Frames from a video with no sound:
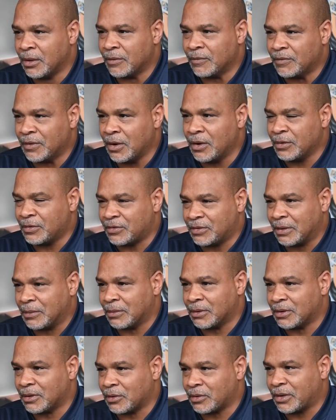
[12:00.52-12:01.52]
very
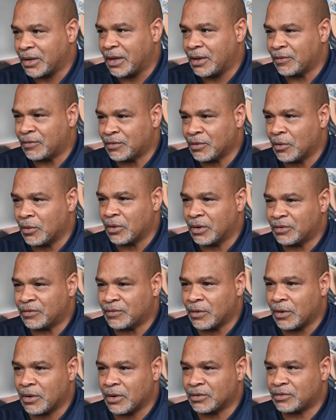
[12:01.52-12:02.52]
similar, okay? So as
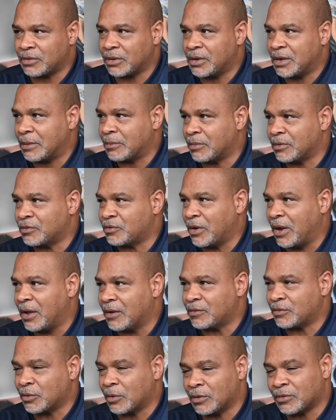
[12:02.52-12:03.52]
far as the number of
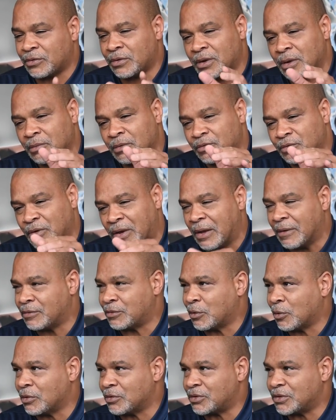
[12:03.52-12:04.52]
draft
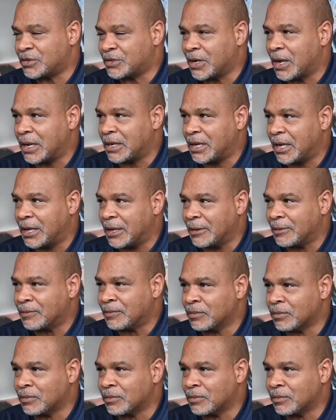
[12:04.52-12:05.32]
choices shot down.